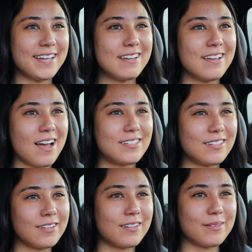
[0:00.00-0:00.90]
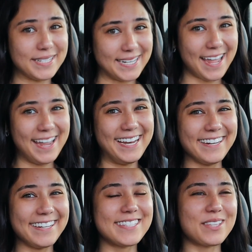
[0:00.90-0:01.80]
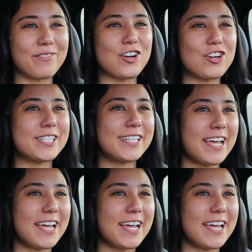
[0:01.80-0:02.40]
Today is the first